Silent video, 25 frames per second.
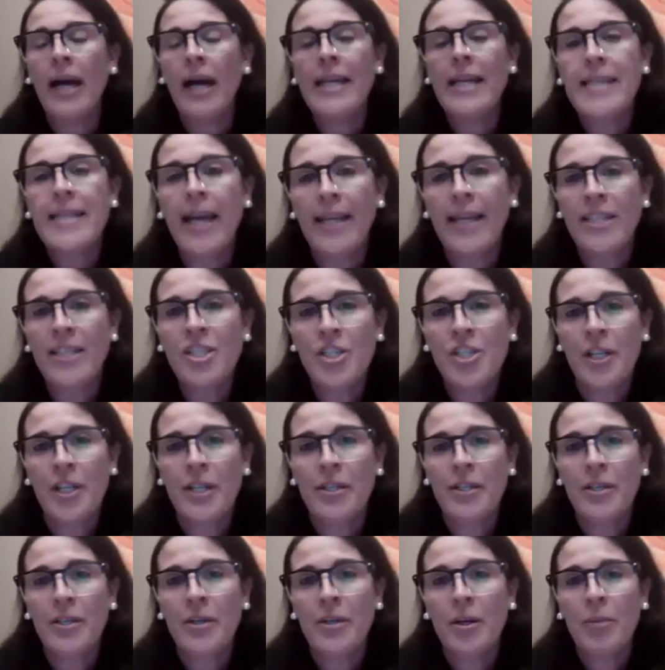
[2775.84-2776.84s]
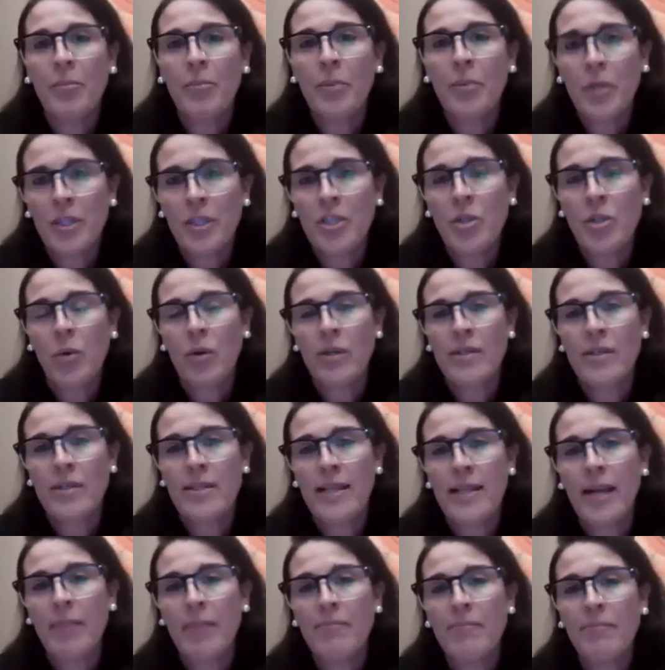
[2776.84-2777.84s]
attention put
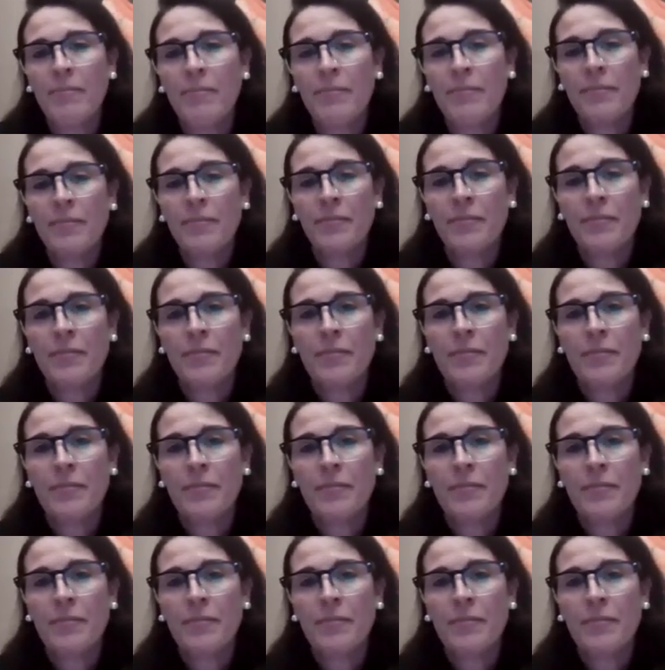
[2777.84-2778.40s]
towards them.